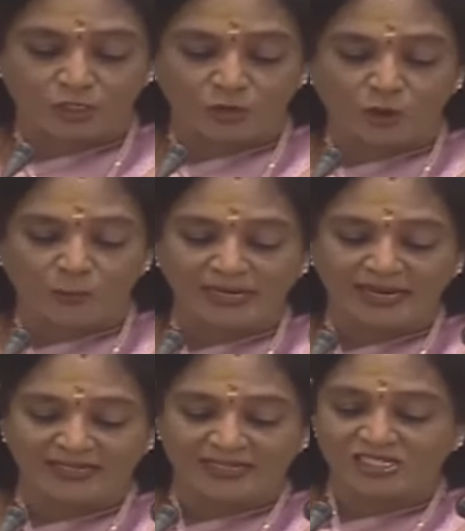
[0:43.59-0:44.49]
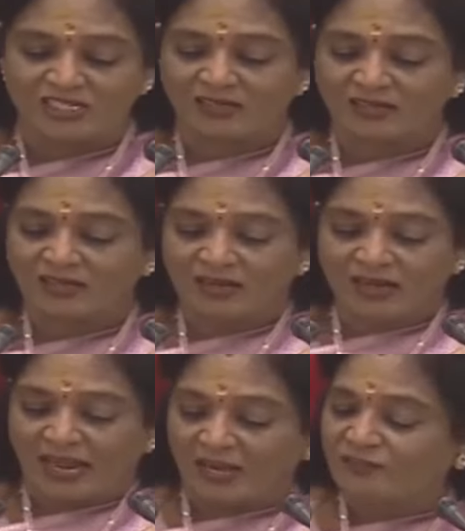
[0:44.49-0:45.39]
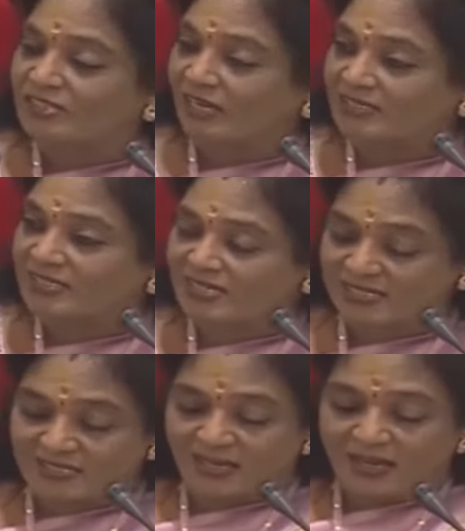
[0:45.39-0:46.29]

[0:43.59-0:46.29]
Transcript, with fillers: renewable energy, life sciences,